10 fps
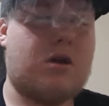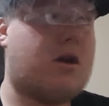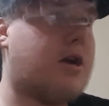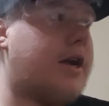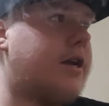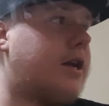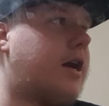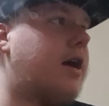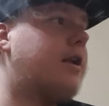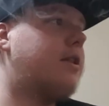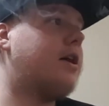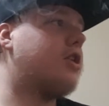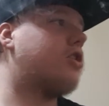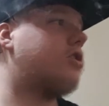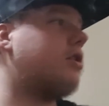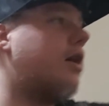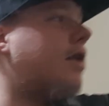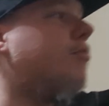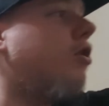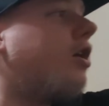Alright, and this,
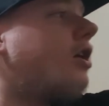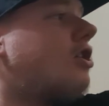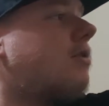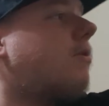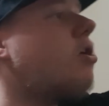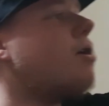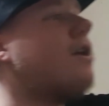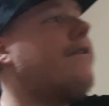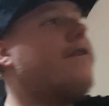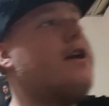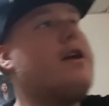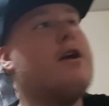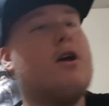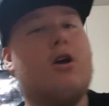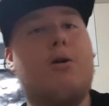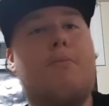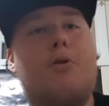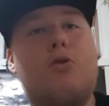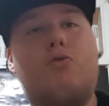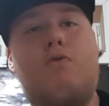I'm rocking some REV
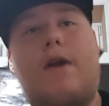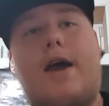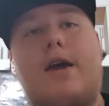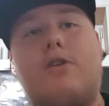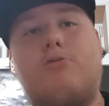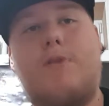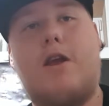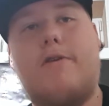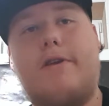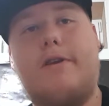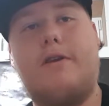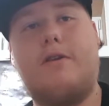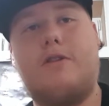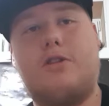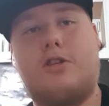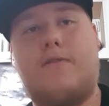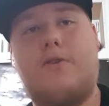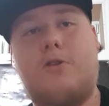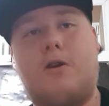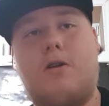Blue Raspberry. This stuff
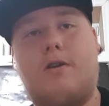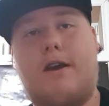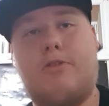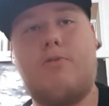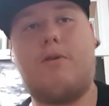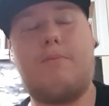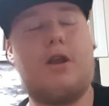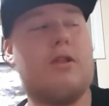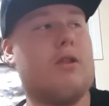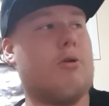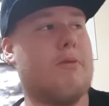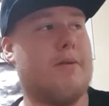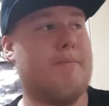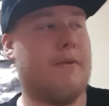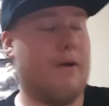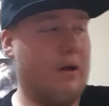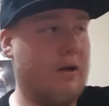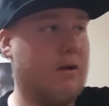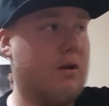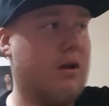is good. I threw in a little bit of
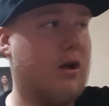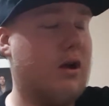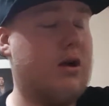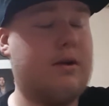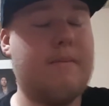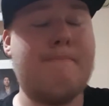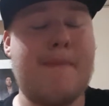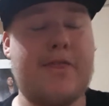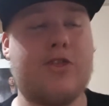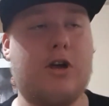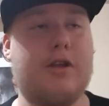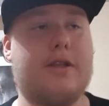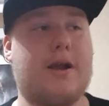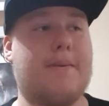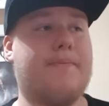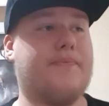menthol in there